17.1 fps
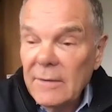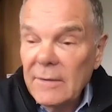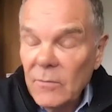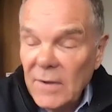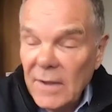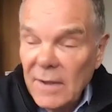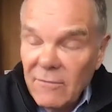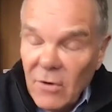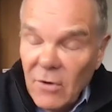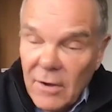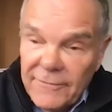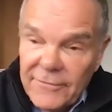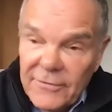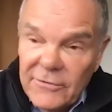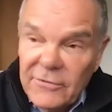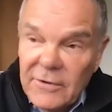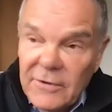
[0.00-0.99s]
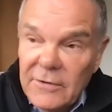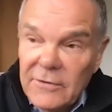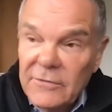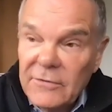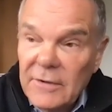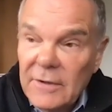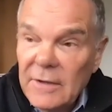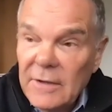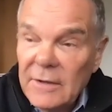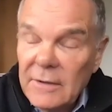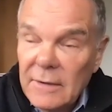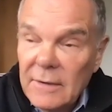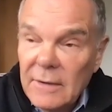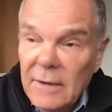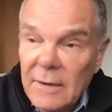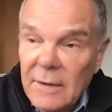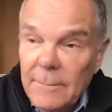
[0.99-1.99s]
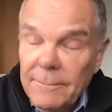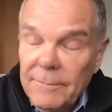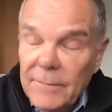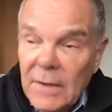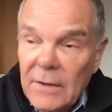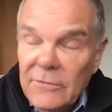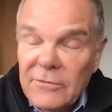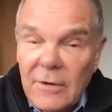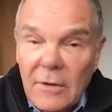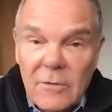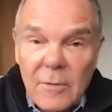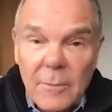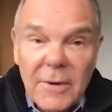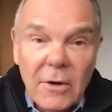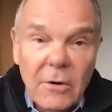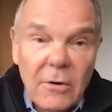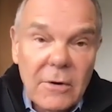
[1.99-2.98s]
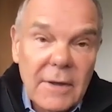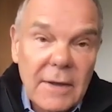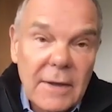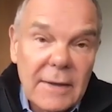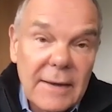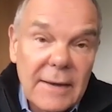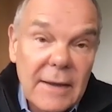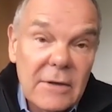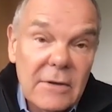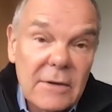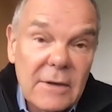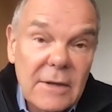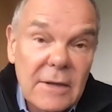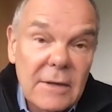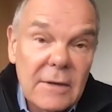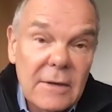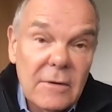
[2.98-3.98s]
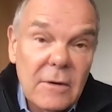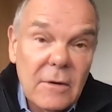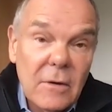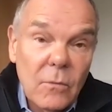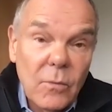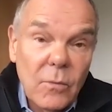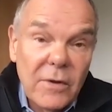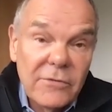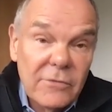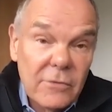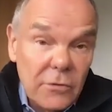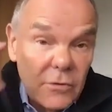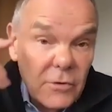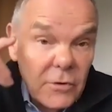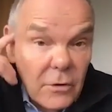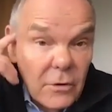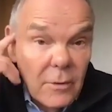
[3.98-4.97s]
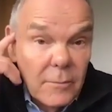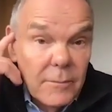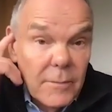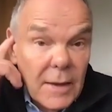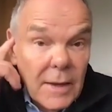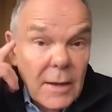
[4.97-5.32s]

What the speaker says: we have offices in South America and in Western Europe,